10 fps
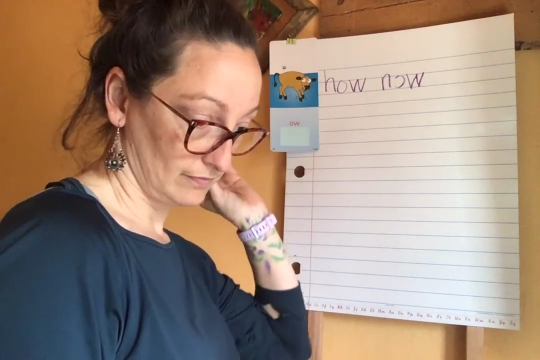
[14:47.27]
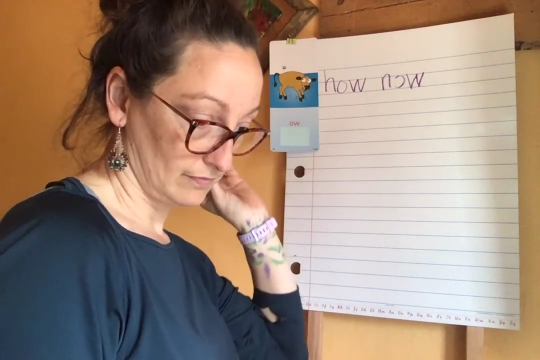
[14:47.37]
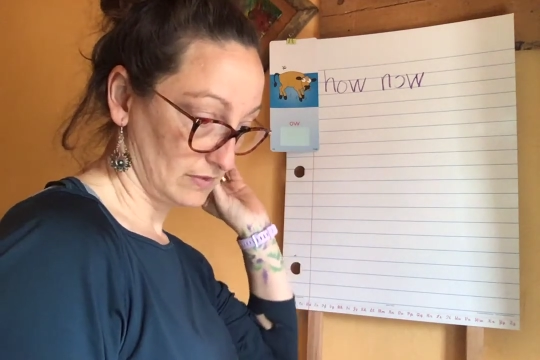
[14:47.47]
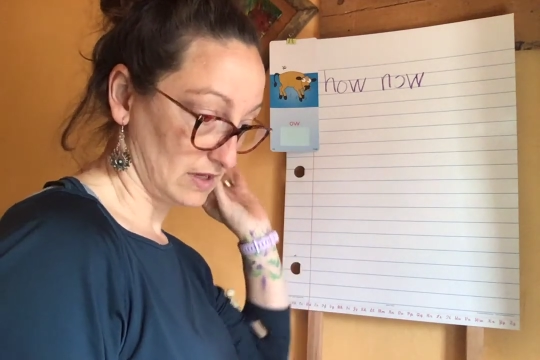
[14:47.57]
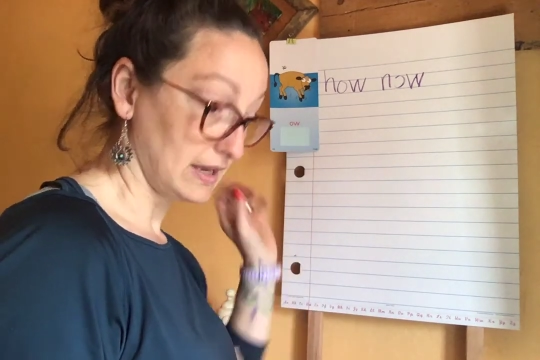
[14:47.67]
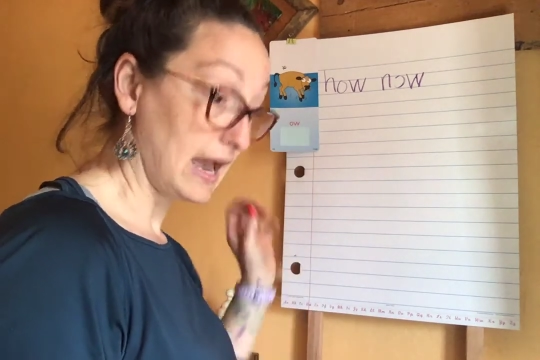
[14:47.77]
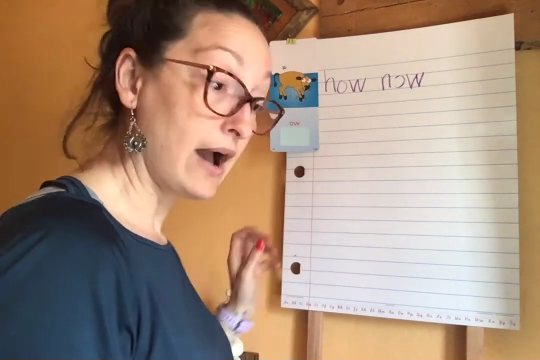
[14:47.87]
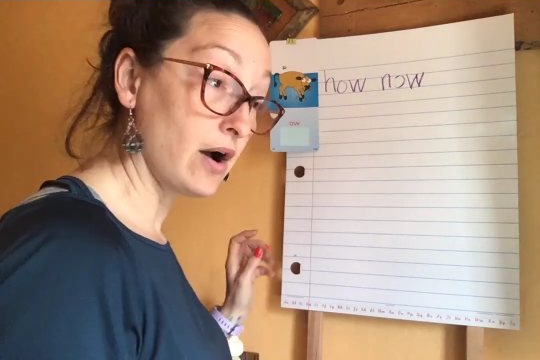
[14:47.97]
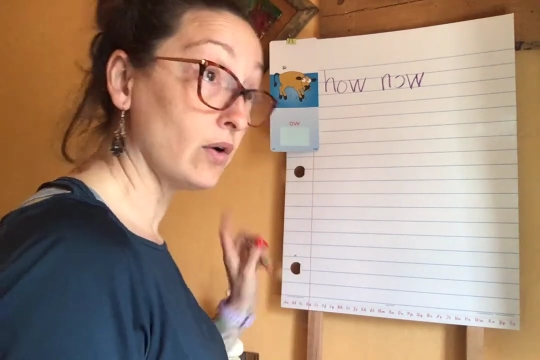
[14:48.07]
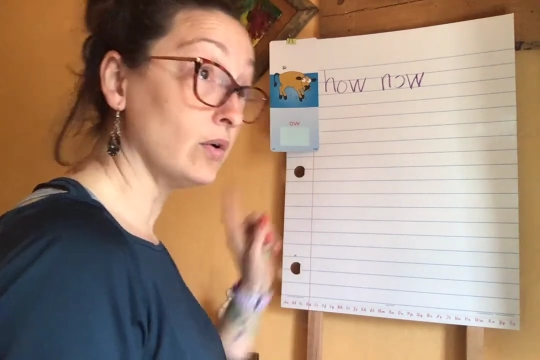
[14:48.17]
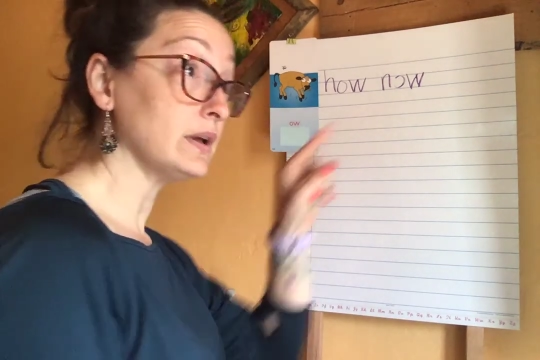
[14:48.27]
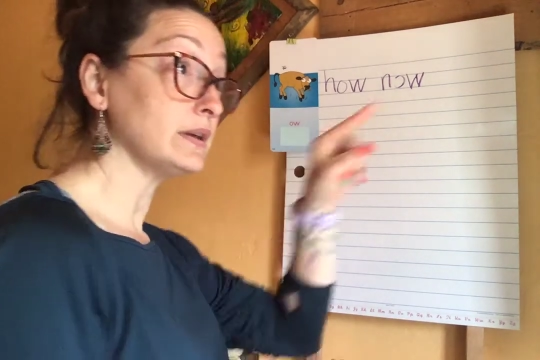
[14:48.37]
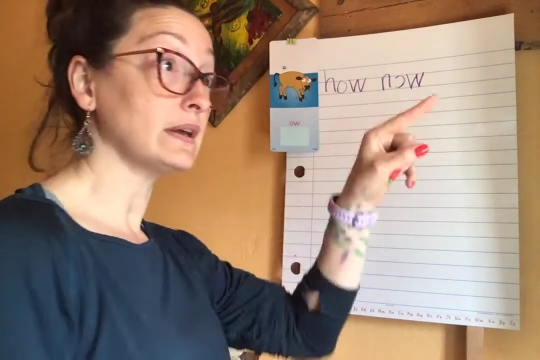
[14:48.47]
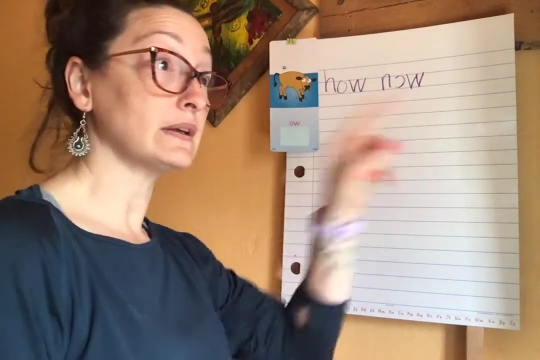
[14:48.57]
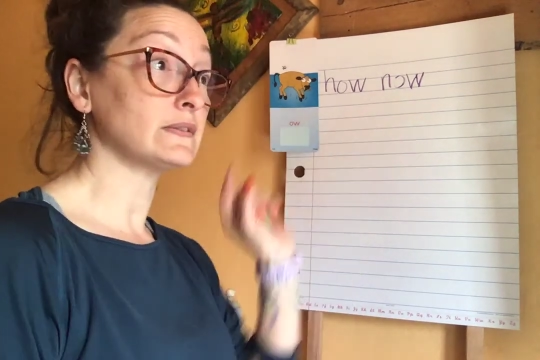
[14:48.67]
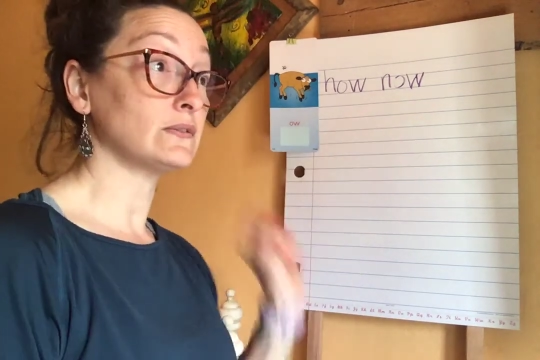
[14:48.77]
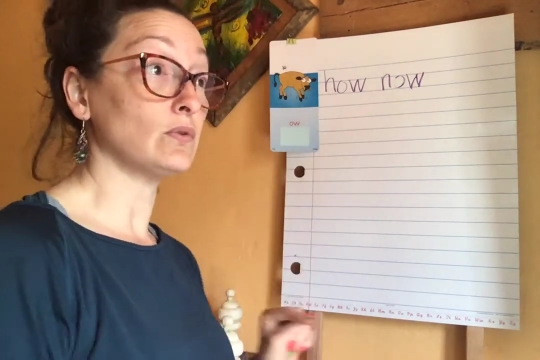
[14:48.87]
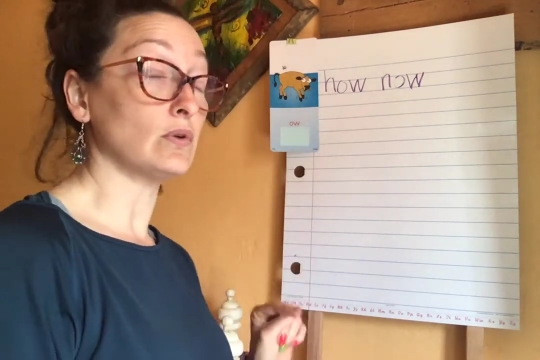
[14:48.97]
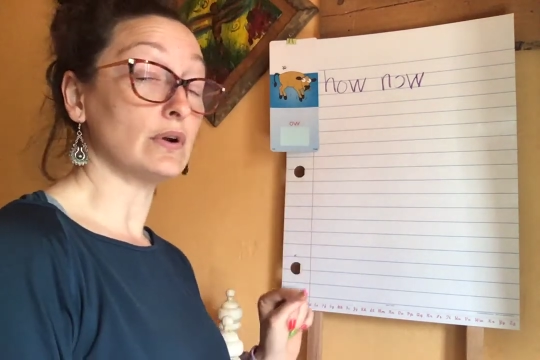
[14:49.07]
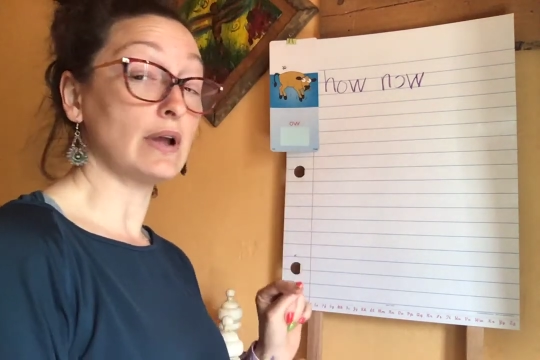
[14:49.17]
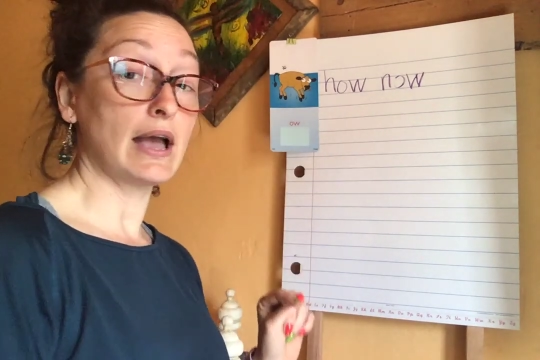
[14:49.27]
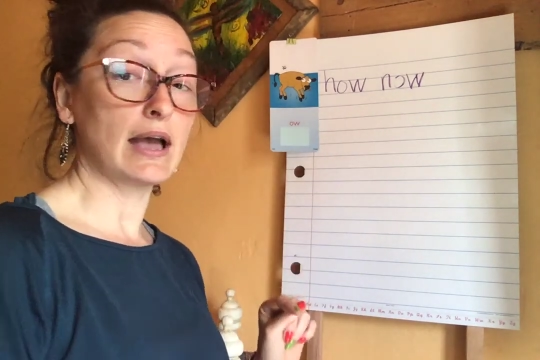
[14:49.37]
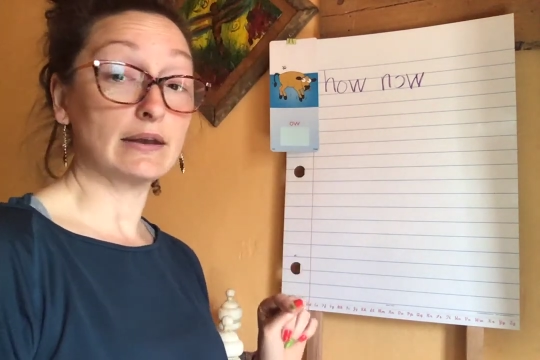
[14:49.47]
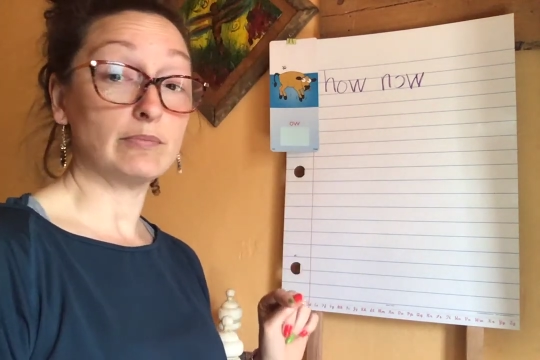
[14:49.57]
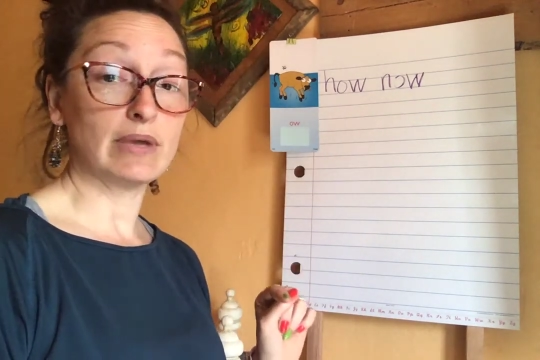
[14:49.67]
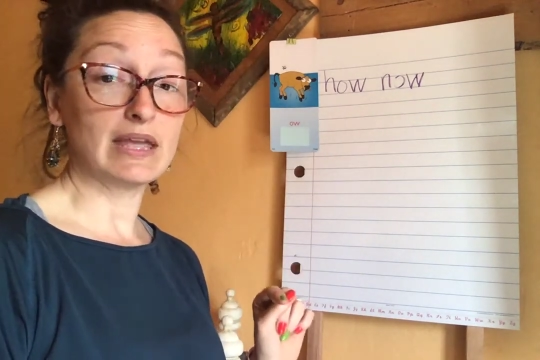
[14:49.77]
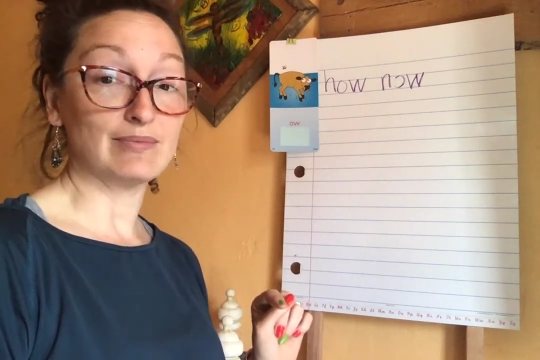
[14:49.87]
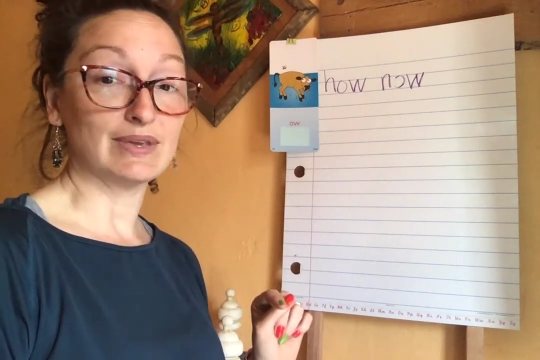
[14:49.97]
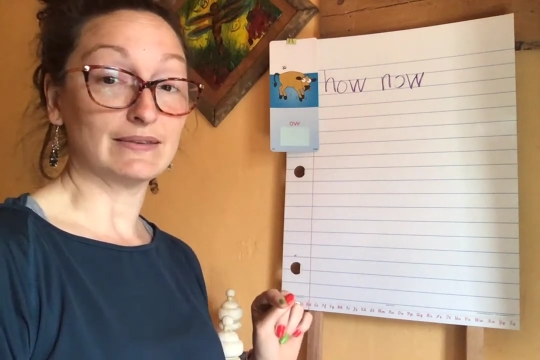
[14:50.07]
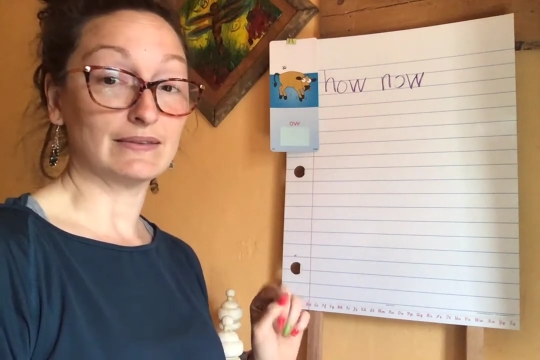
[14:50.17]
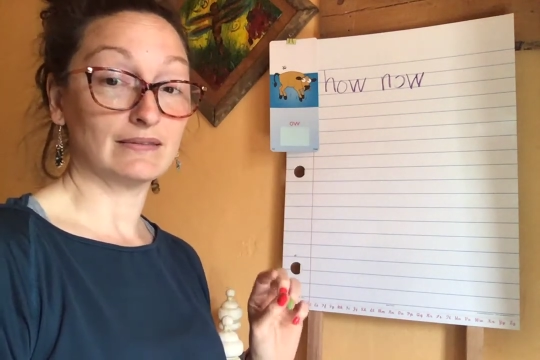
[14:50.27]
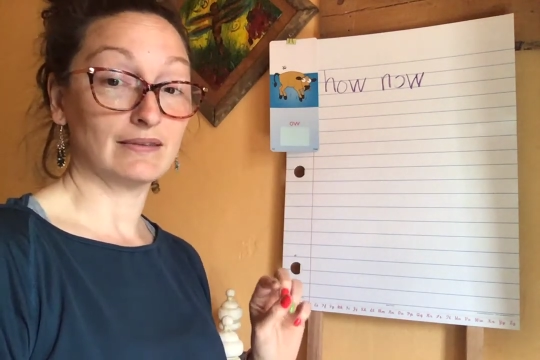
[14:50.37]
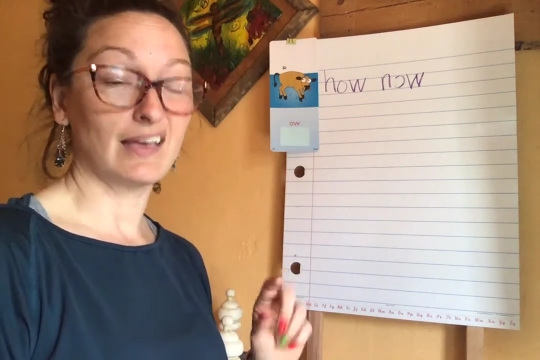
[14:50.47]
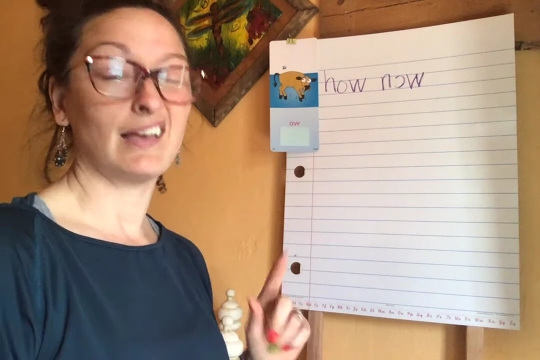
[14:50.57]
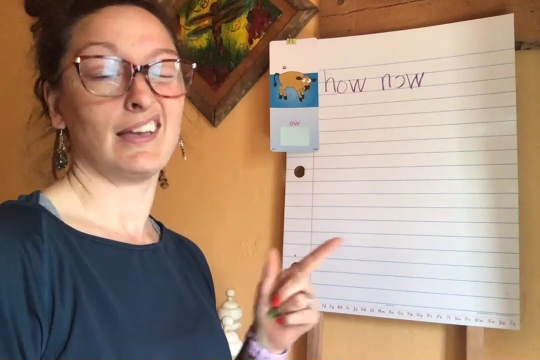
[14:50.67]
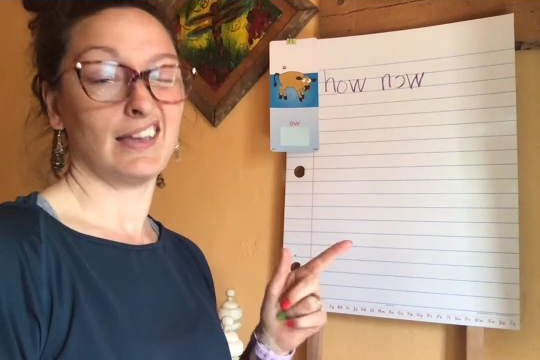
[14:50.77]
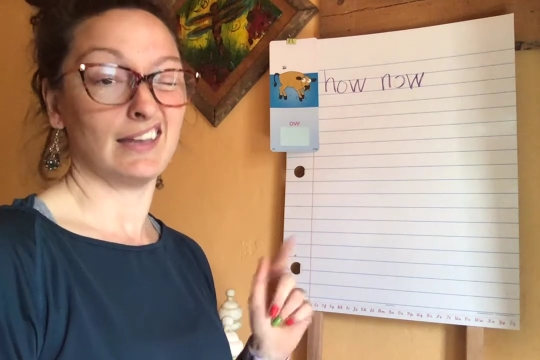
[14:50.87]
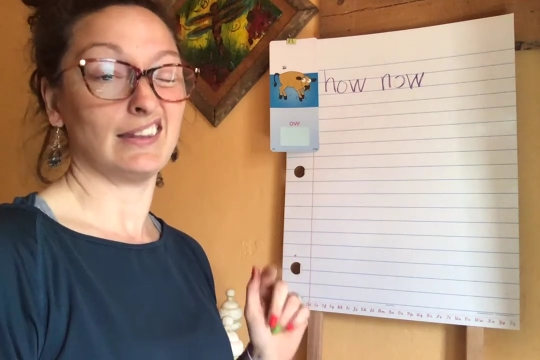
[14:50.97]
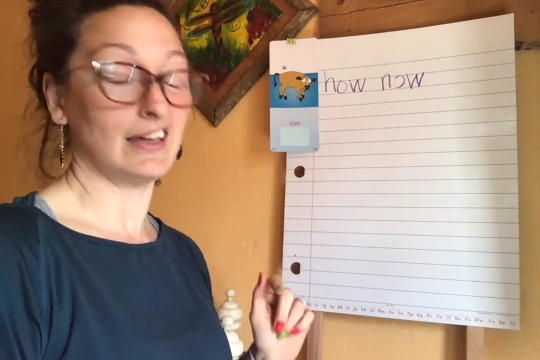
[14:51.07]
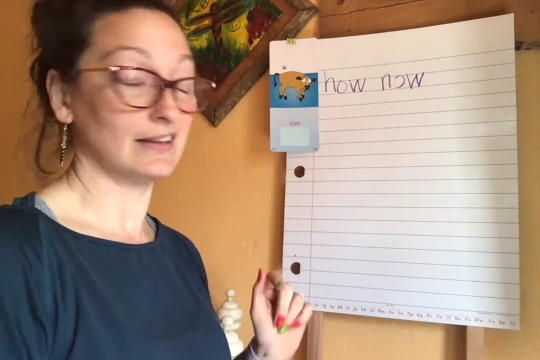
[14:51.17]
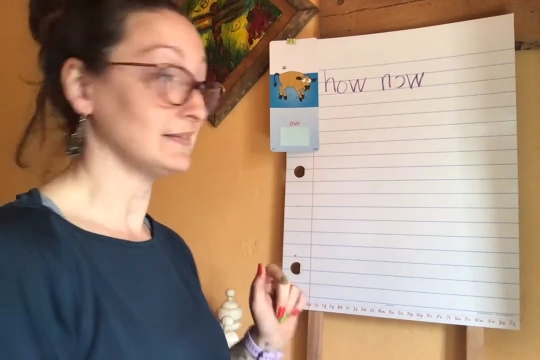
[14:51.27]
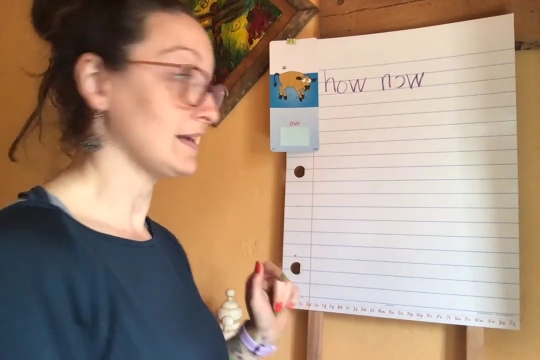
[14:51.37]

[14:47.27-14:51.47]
The cow next door had babies. And that is